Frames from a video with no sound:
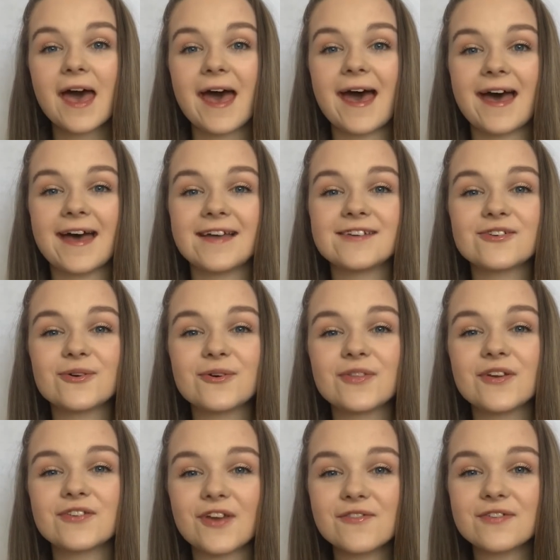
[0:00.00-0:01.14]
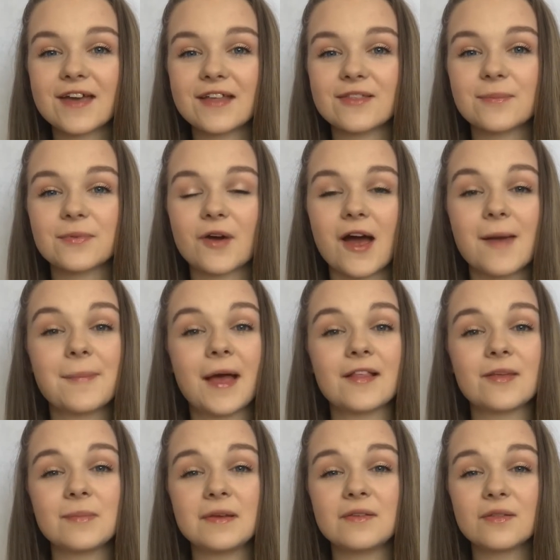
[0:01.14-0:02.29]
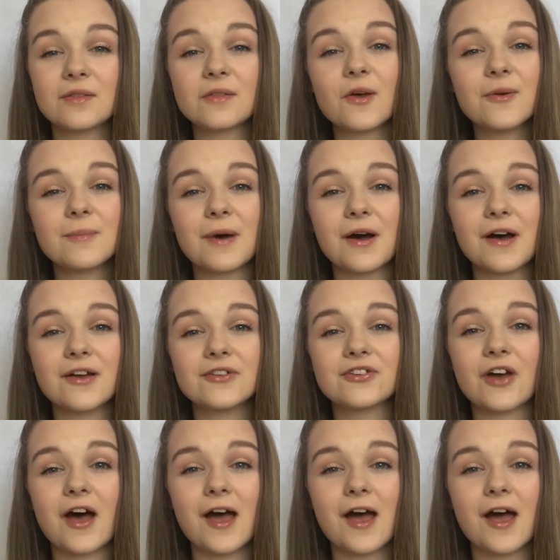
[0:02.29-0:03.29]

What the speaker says: And also don't forget to subscribe as it means so much.